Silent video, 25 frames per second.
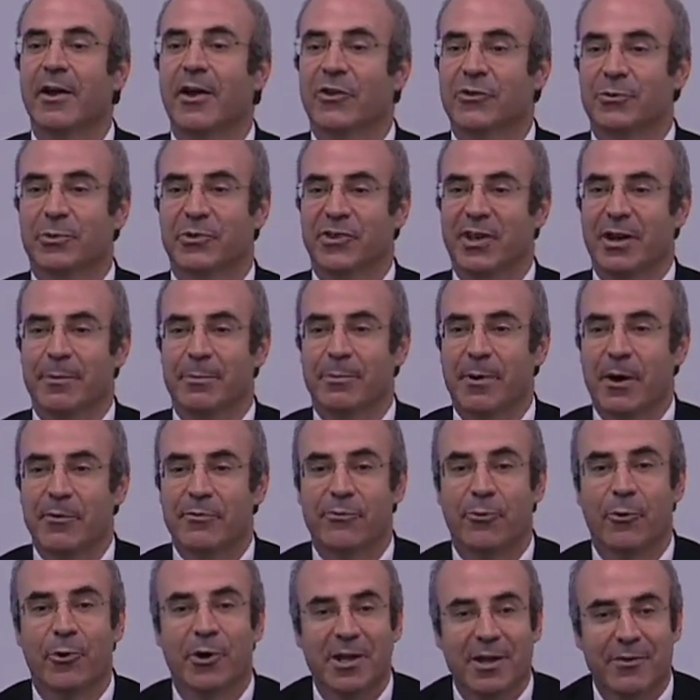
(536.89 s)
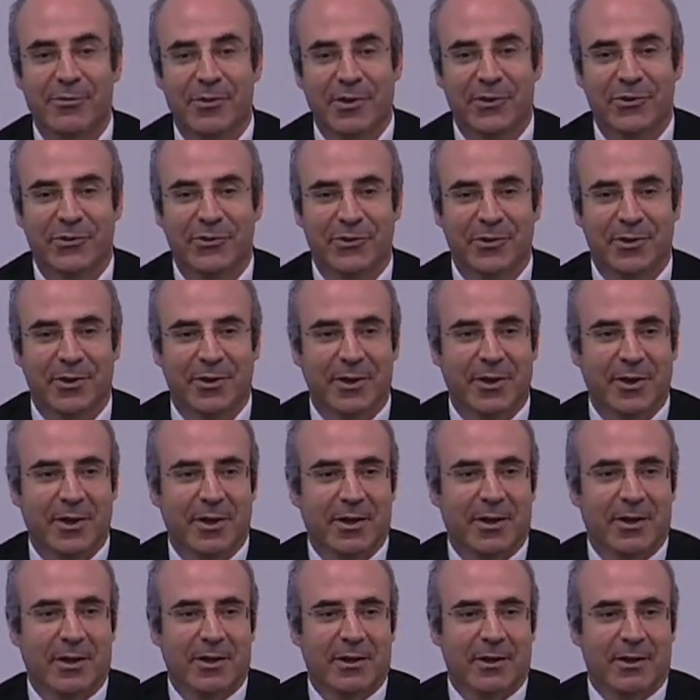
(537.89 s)
So we set up about forty of these
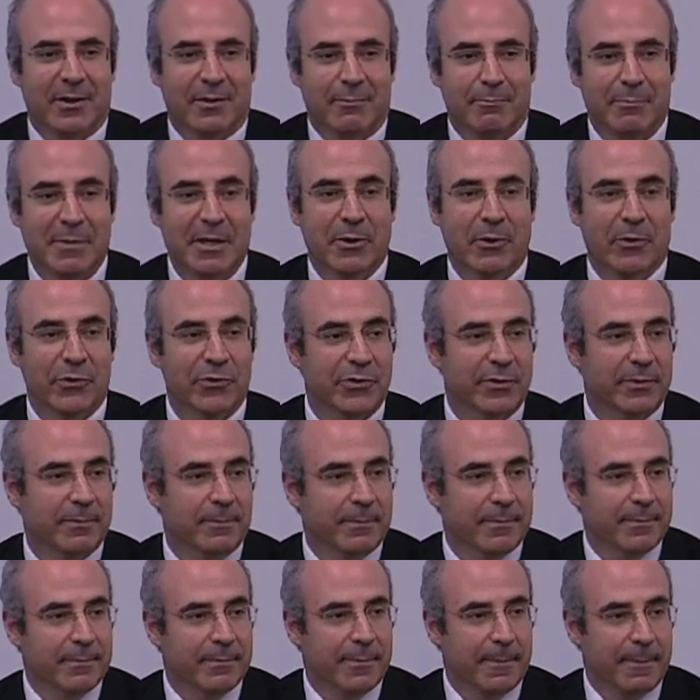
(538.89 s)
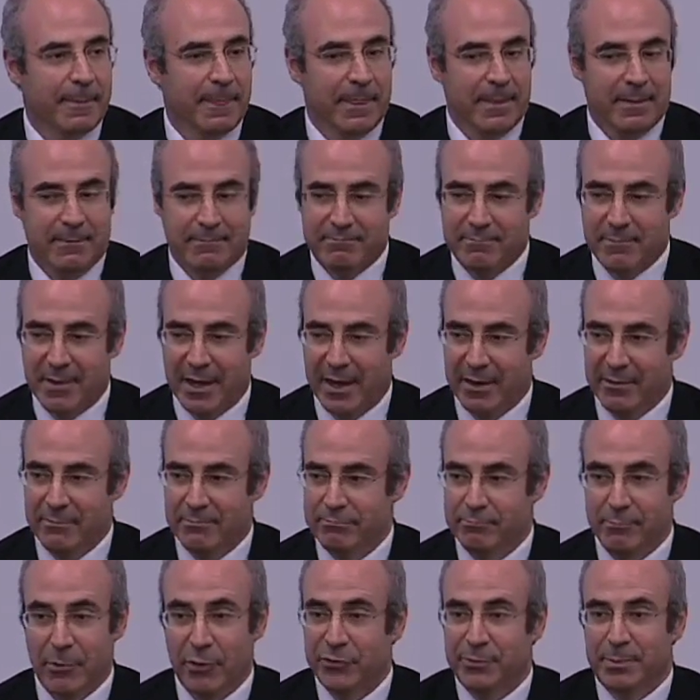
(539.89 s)
meals, and
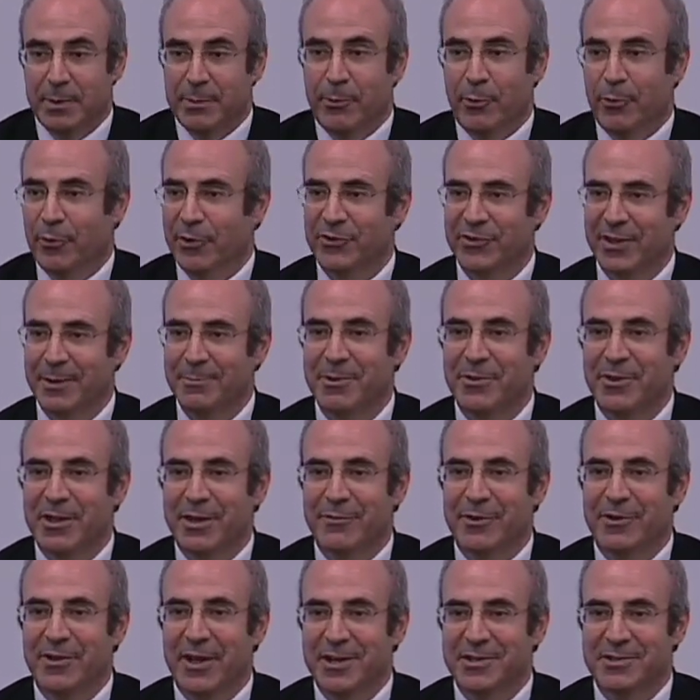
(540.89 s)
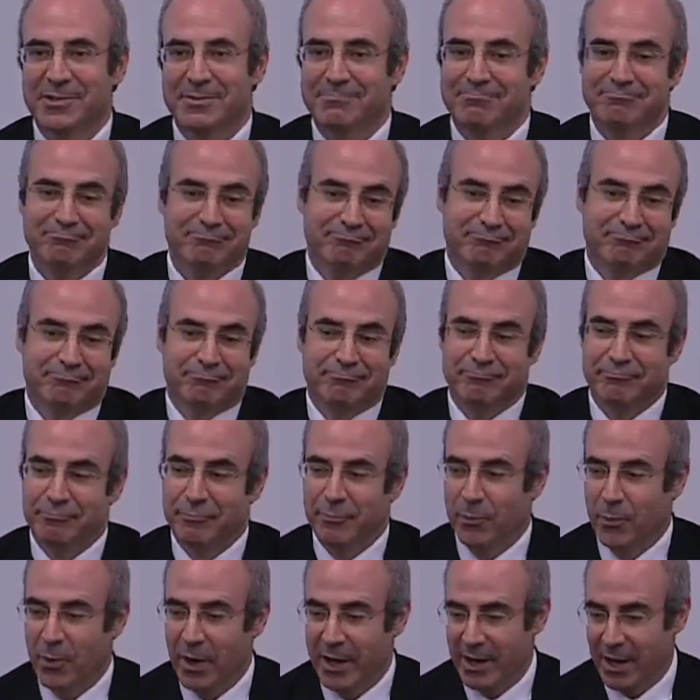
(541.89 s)
most people accepted the invitation.
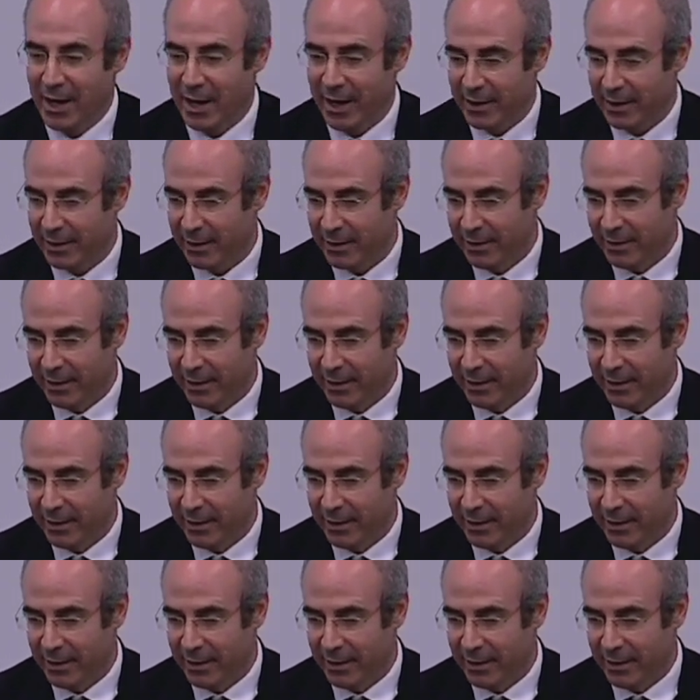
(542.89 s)
Why not?